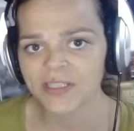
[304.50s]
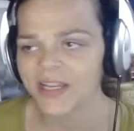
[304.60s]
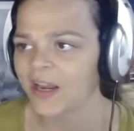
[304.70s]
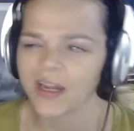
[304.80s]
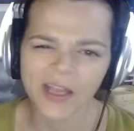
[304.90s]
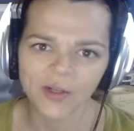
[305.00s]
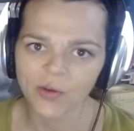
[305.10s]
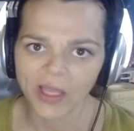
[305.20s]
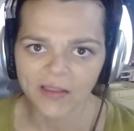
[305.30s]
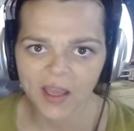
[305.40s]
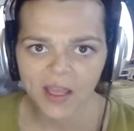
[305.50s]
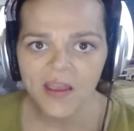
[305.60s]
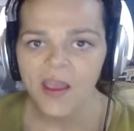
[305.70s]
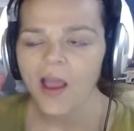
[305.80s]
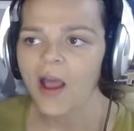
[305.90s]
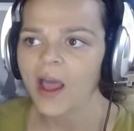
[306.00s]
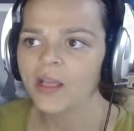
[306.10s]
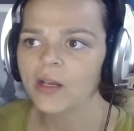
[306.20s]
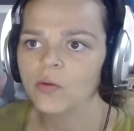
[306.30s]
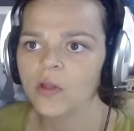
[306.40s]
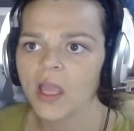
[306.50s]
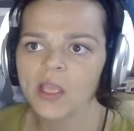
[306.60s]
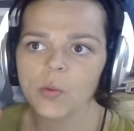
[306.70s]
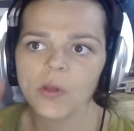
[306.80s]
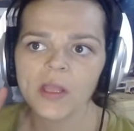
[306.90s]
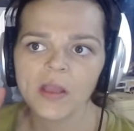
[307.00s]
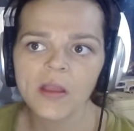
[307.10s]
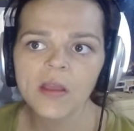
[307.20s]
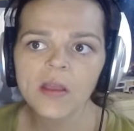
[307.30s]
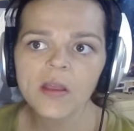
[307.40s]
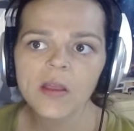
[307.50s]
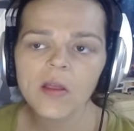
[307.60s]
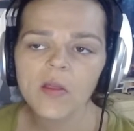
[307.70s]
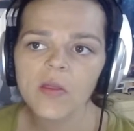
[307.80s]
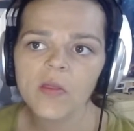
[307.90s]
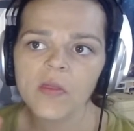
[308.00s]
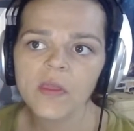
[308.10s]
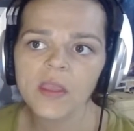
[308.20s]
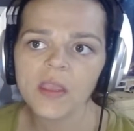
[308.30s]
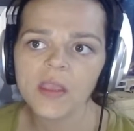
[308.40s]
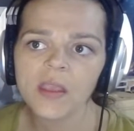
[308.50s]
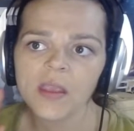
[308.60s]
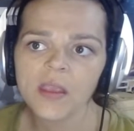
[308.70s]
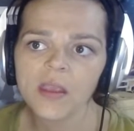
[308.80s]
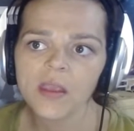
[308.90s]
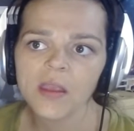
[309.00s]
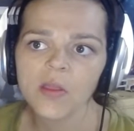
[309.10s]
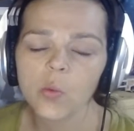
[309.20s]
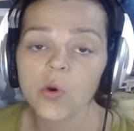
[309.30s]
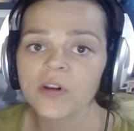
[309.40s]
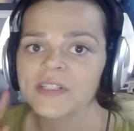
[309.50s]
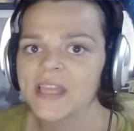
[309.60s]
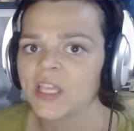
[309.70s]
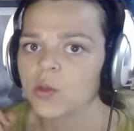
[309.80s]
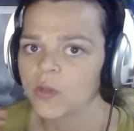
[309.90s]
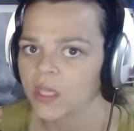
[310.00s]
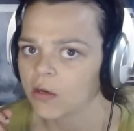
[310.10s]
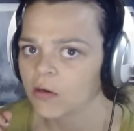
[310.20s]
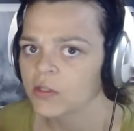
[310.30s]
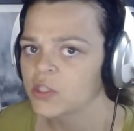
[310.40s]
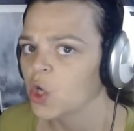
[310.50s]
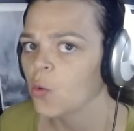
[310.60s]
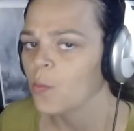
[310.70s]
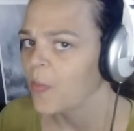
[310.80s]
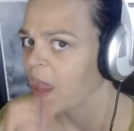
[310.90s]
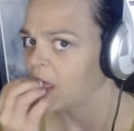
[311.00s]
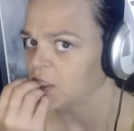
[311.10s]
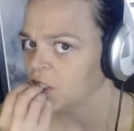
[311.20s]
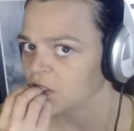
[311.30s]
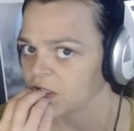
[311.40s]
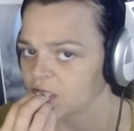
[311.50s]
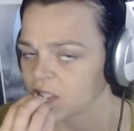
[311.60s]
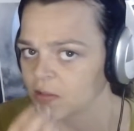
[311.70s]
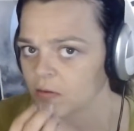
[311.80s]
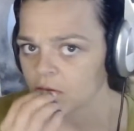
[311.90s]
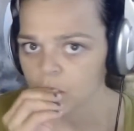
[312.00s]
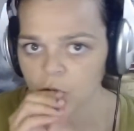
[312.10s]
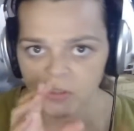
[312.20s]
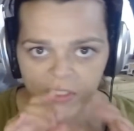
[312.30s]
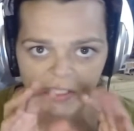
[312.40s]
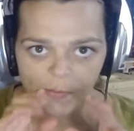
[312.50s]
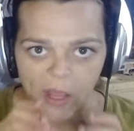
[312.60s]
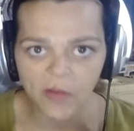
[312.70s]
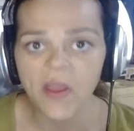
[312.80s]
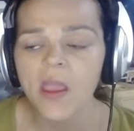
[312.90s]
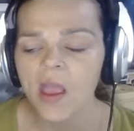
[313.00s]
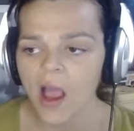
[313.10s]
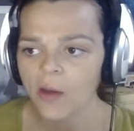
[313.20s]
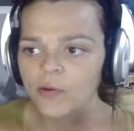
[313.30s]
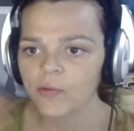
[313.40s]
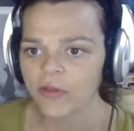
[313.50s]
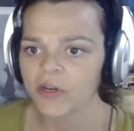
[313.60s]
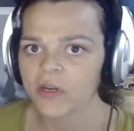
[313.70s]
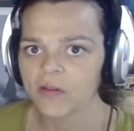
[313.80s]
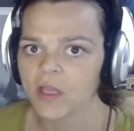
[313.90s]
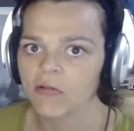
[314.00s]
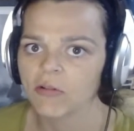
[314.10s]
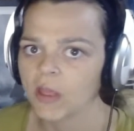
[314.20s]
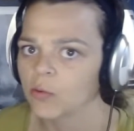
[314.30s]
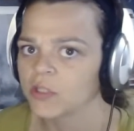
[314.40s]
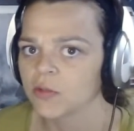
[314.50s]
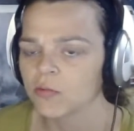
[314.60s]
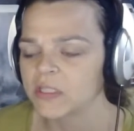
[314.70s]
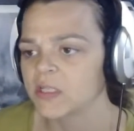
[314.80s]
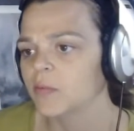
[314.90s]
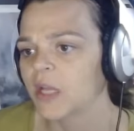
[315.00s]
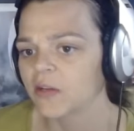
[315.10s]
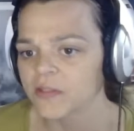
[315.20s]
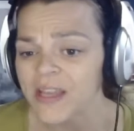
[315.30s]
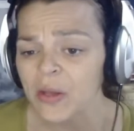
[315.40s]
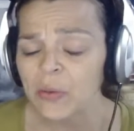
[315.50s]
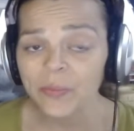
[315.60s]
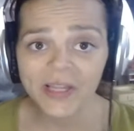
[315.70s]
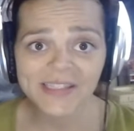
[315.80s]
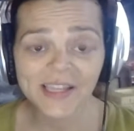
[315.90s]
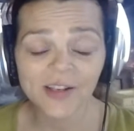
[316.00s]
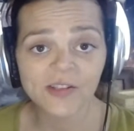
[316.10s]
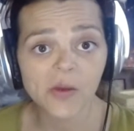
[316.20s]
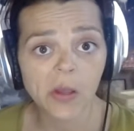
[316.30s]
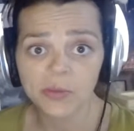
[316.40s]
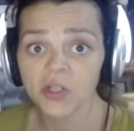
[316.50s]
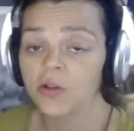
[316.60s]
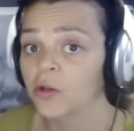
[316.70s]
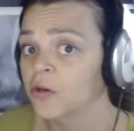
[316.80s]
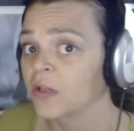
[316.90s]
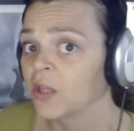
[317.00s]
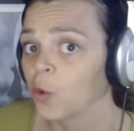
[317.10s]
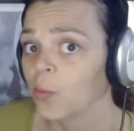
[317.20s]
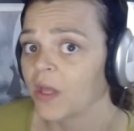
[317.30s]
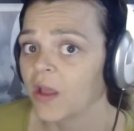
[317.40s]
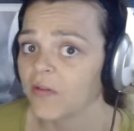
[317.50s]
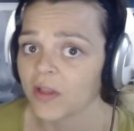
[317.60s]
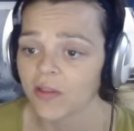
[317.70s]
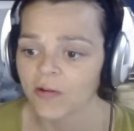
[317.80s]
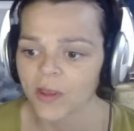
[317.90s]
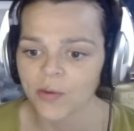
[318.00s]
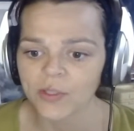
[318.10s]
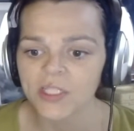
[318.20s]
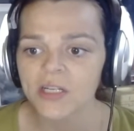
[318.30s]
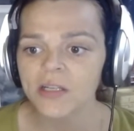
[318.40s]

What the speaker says: said, and I don't like that. I don't like when the words that you hear don't match this person's mouth. I would rather hear the other language and read subtitles. Plus, that also helps you learn a little bit of another language,